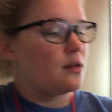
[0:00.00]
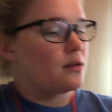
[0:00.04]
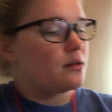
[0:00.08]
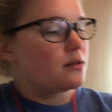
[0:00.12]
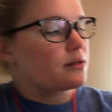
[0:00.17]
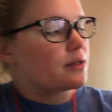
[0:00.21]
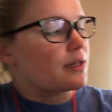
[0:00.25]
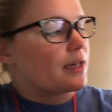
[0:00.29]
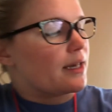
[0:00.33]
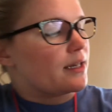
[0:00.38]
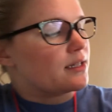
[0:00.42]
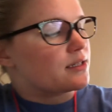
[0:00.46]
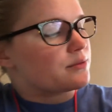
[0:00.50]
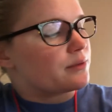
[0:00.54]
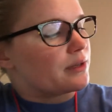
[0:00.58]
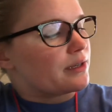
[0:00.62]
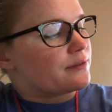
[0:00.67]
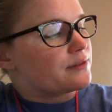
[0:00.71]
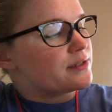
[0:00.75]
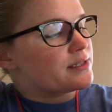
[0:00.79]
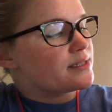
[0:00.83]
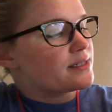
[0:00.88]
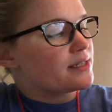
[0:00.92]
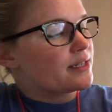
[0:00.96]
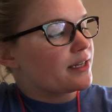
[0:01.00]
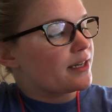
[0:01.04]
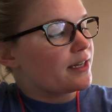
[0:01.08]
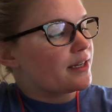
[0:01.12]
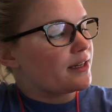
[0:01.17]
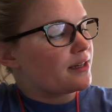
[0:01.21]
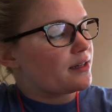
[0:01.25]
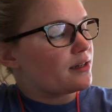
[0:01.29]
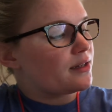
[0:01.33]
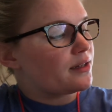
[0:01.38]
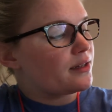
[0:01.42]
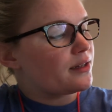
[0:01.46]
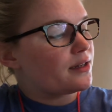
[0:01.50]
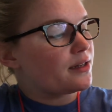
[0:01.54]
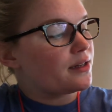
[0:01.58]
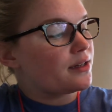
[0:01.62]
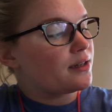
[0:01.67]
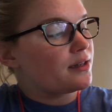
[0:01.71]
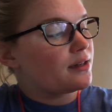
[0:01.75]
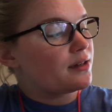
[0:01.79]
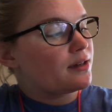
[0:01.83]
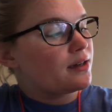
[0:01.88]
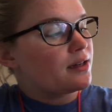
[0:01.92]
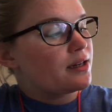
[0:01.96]
Okay, so we have C,
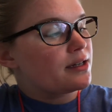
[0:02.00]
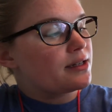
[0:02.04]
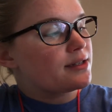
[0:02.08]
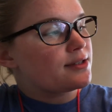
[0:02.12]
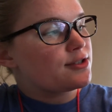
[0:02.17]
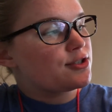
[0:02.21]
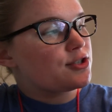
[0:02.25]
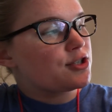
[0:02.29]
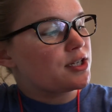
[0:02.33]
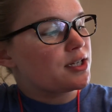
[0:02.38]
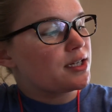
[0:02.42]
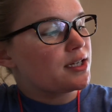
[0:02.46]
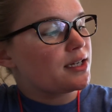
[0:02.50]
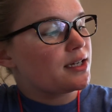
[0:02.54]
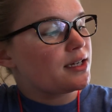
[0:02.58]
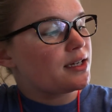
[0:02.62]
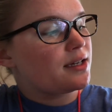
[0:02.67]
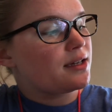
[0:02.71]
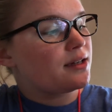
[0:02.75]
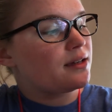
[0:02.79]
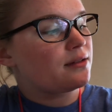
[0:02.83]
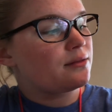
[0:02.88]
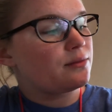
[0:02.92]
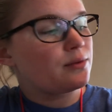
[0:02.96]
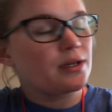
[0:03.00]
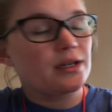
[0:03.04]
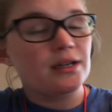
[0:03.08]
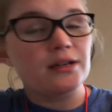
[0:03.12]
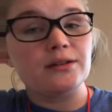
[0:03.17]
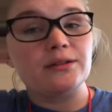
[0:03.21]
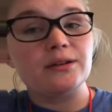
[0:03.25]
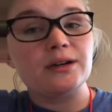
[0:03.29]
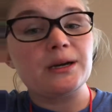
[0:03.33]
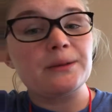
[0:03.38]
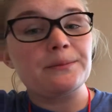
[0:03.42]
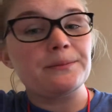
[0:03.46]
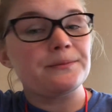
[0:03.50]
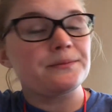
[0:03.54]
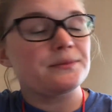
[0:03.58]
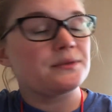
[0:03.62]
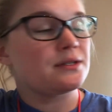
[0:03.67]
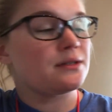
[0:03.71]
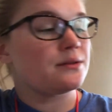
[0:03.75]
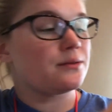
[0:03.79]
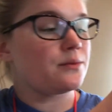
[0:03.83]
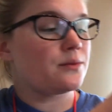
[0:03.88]
G, we go up to